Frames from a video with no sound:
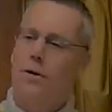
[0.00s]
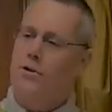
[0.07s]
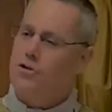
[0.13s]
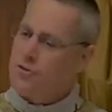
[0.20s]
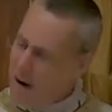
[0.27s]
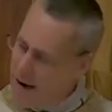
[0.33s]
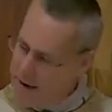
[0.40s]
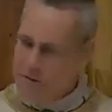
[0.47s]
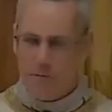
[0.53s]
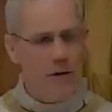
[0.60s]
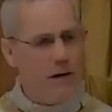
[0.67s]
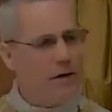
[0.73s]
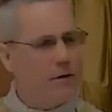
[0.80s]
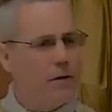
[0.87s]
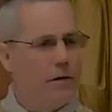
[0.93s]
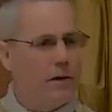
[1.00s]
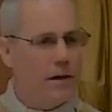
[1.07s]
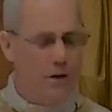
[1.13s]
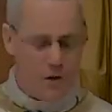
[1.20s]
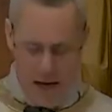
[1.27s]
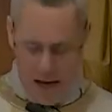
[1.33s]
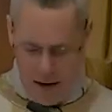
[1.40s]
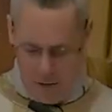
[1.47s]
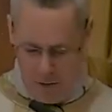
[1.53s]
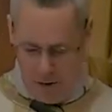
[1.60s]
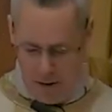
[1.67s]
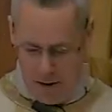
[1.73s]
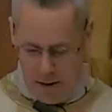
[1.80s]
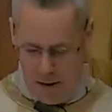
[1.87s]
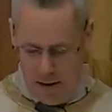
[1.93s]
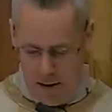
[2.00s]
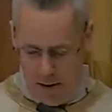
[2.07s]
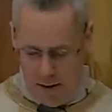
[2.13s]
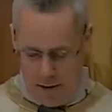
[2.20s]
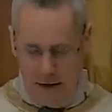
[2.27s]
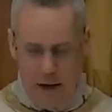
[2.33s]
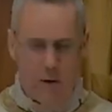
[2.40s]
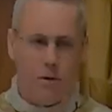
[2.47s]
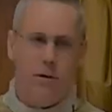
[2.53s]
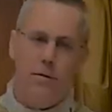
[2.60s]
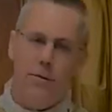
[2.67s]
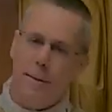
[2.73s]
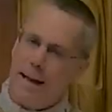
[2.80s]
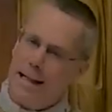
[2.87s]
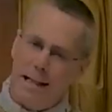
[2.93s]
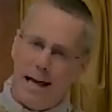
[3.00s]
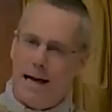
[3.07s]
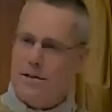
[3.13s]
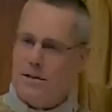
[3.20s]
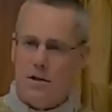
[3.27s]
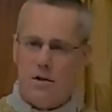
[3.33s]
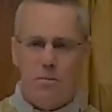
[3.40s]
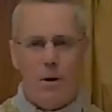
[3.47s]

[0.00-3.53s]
I was trying to figure things out, not only with my classes,